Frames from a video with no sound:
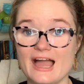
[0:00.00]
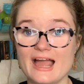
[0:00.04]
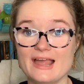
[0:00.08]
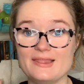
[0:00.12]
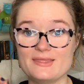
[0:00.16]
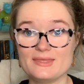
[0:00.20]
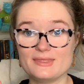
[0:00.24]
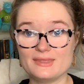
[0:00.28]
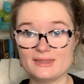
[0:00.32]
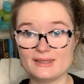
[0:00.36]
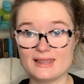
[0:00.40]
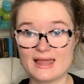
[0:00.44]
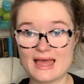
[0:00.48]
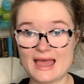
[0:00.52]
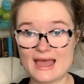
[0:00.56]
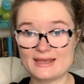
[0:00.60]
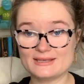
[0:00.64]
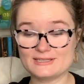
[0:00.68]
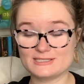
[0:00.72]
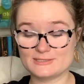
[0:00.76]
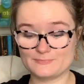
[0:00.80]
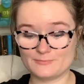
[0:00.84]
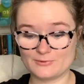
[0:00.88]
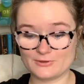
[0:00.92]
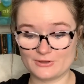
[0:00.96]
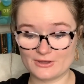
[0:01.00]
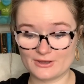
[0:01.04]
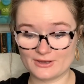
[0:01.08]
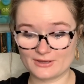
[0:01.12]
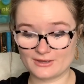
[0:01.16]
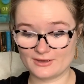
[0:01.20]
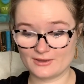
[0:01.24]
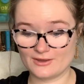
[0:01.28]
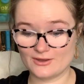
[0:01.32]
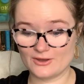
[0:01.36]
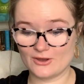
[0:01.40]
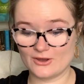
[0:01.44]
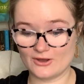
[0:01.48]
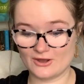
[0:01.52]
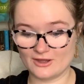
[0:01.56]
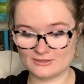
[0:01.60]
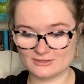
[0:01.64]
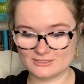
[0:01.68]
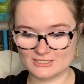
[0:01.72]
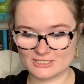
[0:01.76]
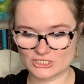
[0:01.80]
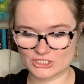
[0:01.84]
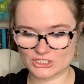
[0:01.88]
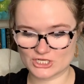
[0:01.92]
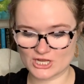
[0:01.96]
And then the last book on
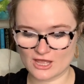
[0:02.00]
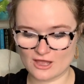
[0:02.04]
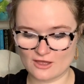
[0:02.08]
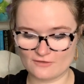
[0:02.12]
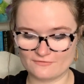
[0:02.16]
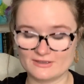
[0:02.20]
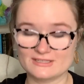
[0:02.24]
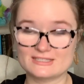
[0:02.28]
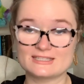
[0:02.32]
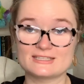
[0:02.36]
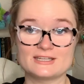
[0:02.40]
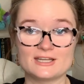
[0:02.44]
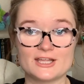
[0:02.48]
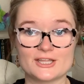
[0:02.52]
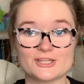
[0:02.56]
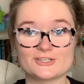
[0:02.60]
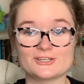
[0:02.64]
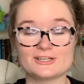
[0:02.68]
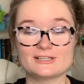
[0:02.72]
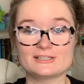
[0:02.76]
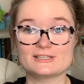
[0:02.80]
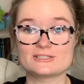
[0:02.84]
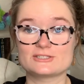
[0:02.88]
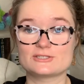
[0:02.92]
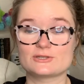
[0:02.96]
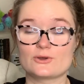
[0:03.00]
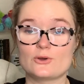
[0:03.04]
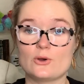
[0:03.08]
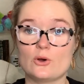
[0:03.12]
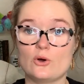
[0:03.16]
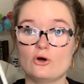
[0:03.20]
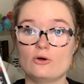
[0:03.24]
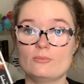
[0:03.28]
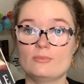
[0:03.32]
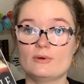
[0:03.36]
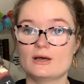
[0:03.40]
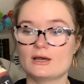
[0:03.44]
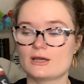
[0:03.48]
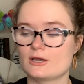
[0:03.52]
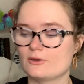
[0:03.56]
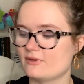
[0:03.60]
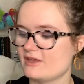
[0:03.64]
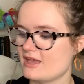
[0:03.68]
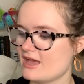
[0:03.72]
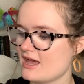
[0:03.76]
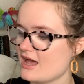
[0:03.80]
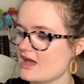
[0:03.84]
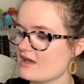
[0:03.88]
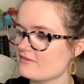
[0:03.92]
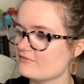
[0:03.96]
this shelf is another Alyssa Cole book. We
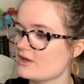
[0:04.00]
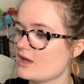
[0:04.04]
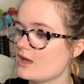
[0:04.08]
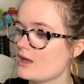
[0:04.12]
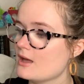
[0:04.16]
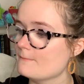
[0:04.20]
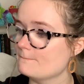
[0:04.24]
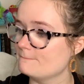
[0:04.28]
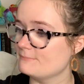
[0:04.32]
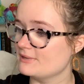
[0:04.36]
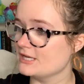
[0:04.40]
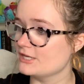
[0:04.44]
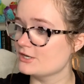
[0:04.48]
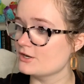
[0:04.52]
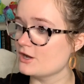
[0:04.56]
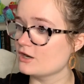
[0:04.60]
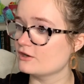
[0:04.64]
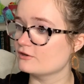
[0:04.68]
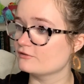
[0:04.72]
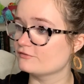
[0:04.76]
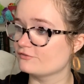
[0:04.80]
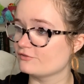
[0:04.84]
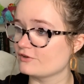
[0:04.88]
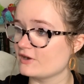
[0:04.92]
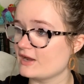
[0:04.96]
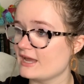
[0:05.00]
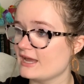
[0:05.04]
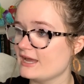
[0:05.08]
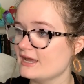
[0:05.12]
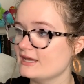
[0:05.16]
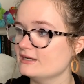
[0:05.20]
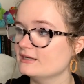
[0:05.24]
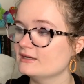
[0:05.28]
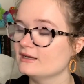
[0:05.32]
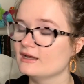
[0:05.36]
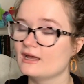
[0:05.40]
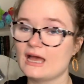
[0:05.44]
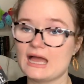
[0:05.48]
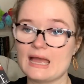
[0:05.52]
have Be Not Afraid.